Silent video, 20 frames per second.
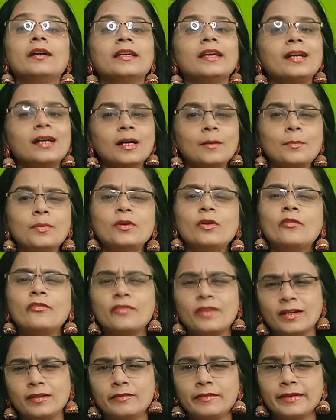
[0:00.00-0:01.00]
A couple
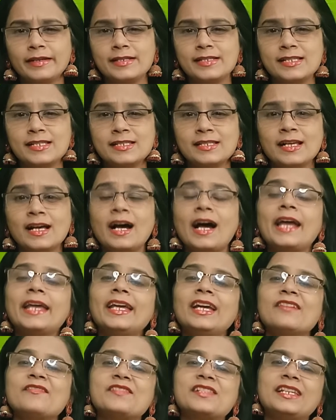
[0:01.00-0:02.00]
of countries. I
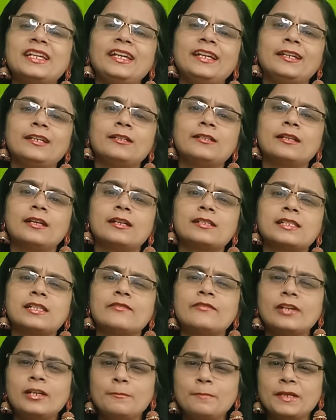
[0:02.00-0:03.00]
have seen
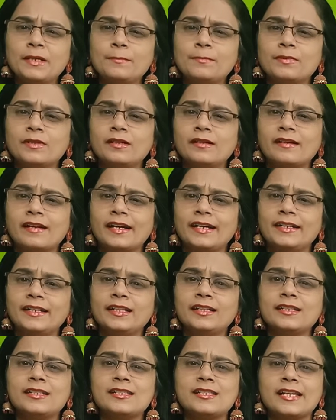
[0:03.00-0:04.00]
several people
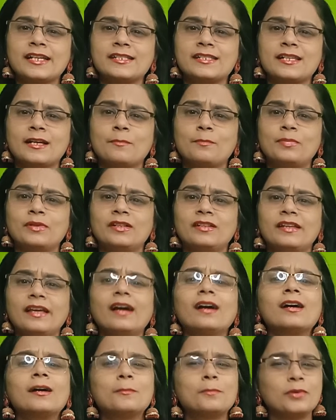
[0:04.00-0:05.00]
writing this example,
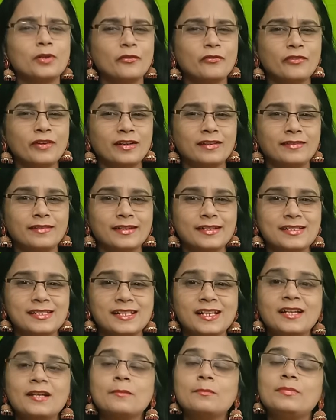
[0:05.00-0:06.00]
a couple of countries.
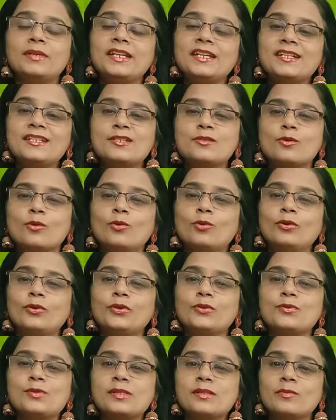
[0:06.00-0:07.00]
Please don't
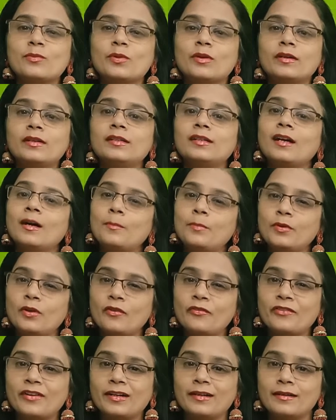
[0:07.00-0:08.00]
use the word couple
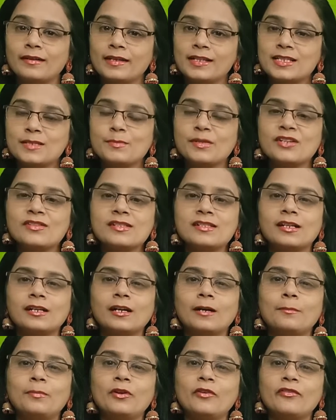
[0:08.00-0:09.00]
of countries because the
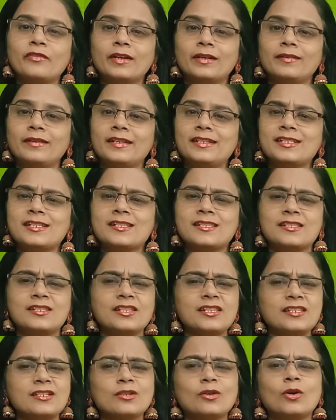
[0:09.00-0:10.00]
couple of countries is
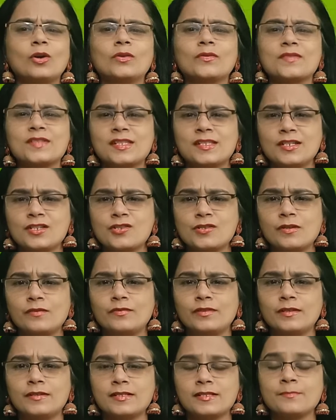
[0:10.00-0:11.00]
just a conversational
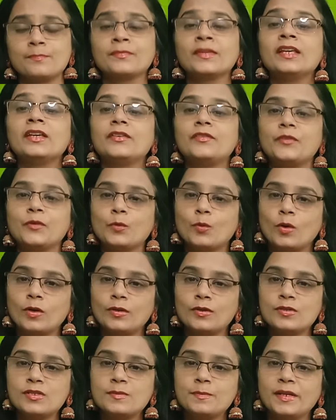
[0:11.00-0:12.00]
words. If you
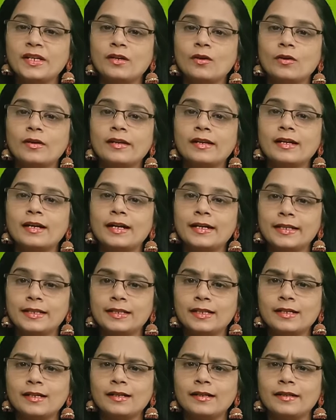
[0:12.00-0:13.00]
want to speak on regarding
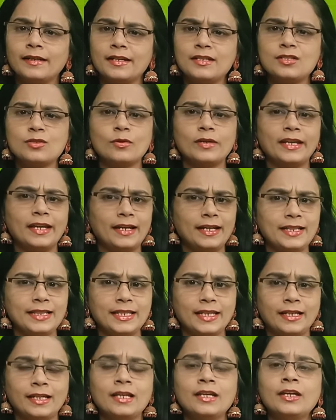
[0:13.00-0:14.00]
the countries or
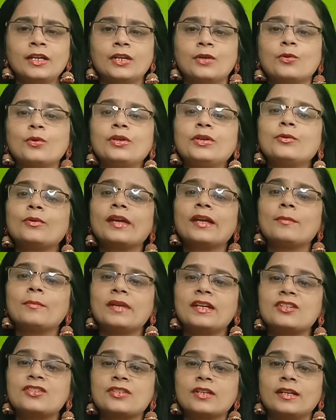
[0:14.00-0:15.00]
anything, you can
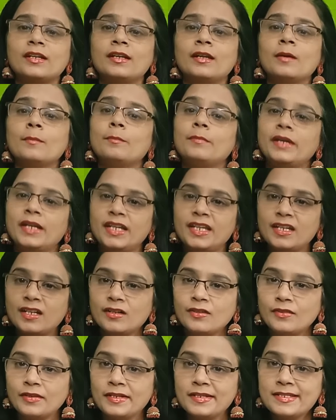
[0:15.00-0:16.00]
mention many
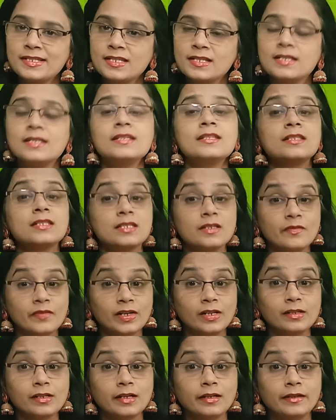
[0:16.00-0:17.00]
countries,
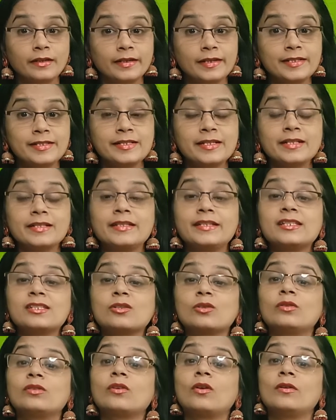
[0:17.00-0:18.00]
several countries. These
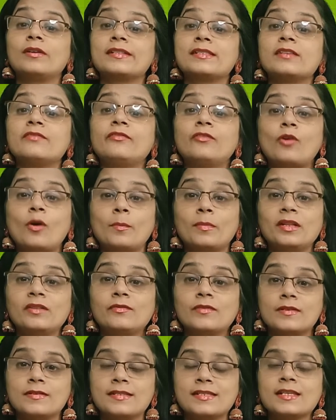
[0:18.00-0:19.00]
are all called as the formal
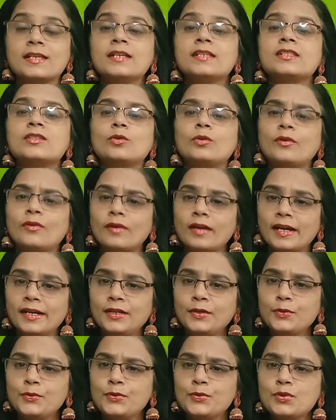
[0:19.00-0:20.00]
words. So
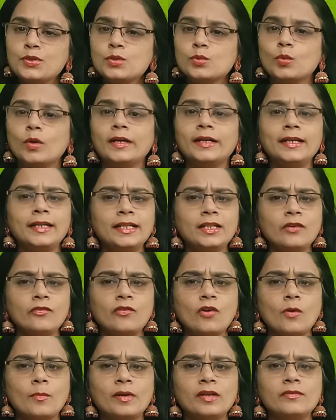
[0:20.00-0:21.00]
try to use only the
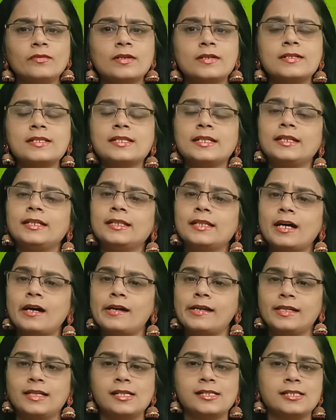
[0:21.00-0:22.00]
formal words in the
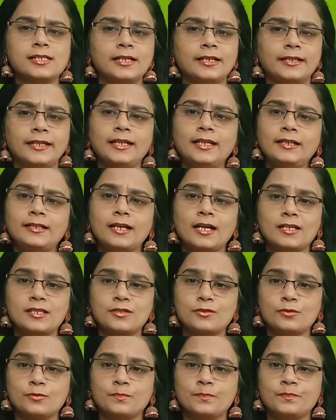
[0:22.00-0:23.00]
IELTS writing
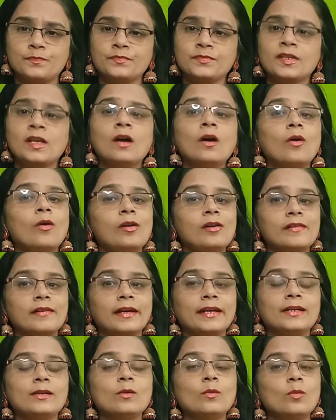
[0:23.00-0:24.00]
task 2.
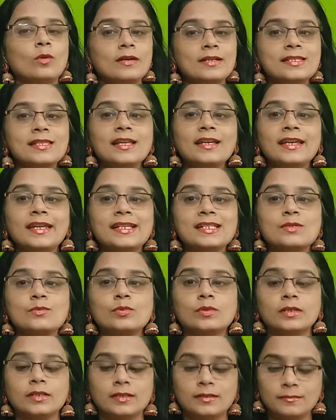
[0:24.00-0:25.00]
Alright, what is the next
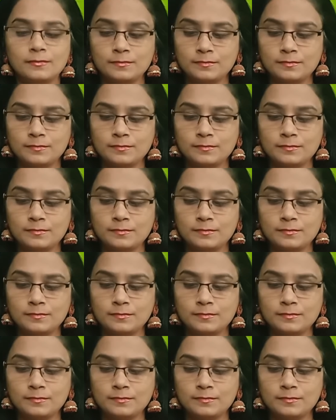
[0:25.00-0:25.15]
word?